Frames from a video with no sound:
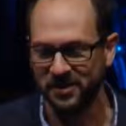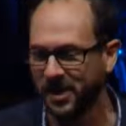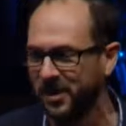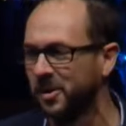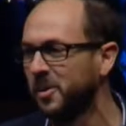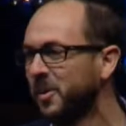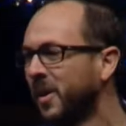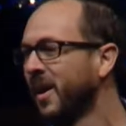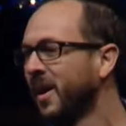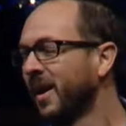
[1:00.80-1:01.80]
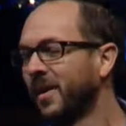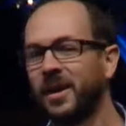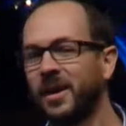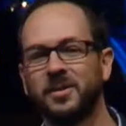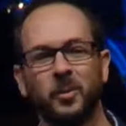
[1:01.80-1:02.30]
to say to you. And then
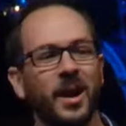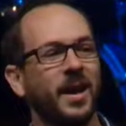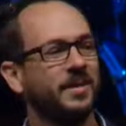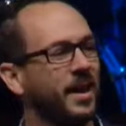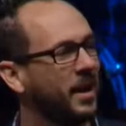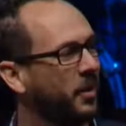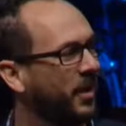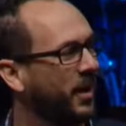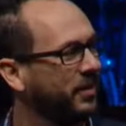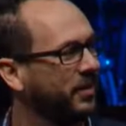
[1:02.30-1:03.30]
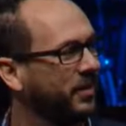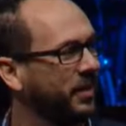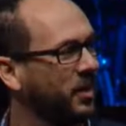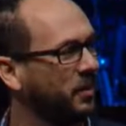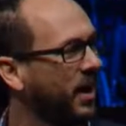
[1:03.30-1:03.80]
as, when I got done, I realized, you
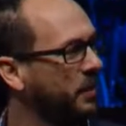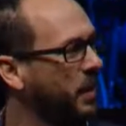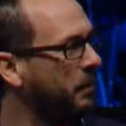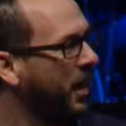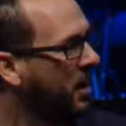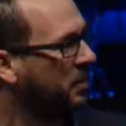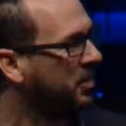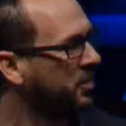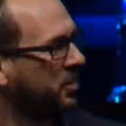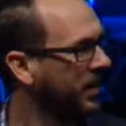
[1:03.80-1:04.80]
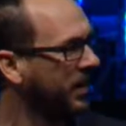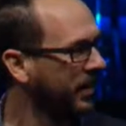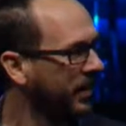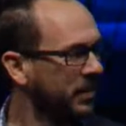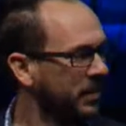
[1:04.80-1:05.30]
know, I'm talking about parables, but
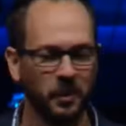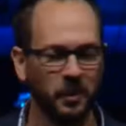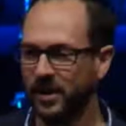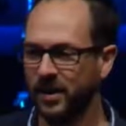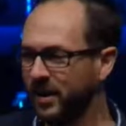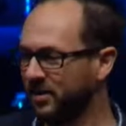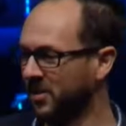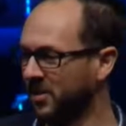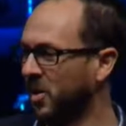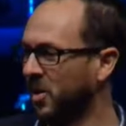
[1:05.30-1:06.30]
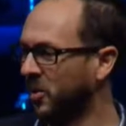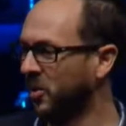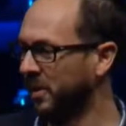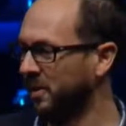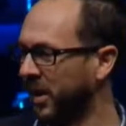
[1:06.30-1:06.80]
do my kids know
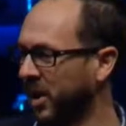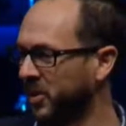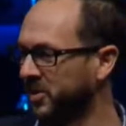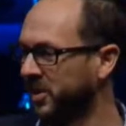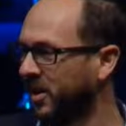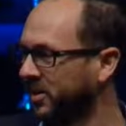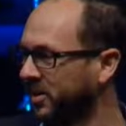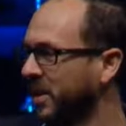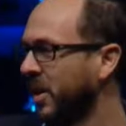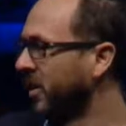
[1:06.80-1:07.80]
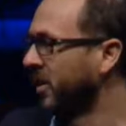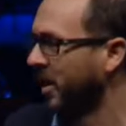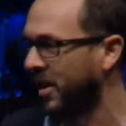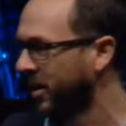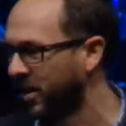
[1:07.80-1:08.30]
what parables are? As I've been going
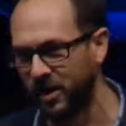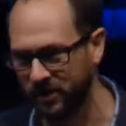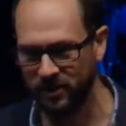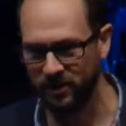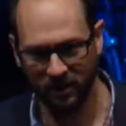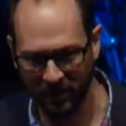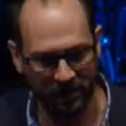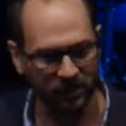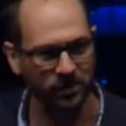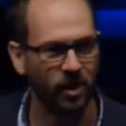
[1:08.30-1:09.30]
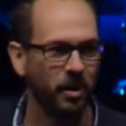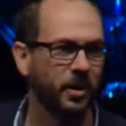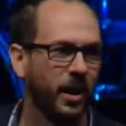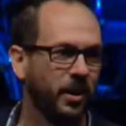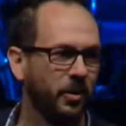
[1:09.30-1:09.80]
on and on in this car
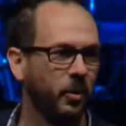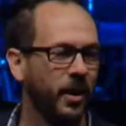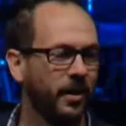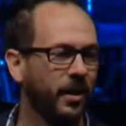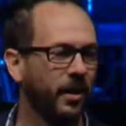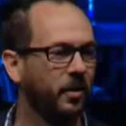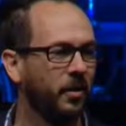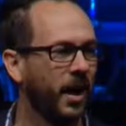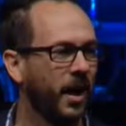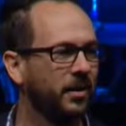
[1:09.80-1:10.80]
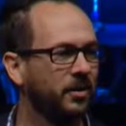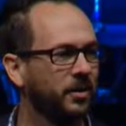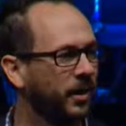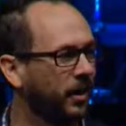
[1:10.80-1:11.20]
ride on the way there. And so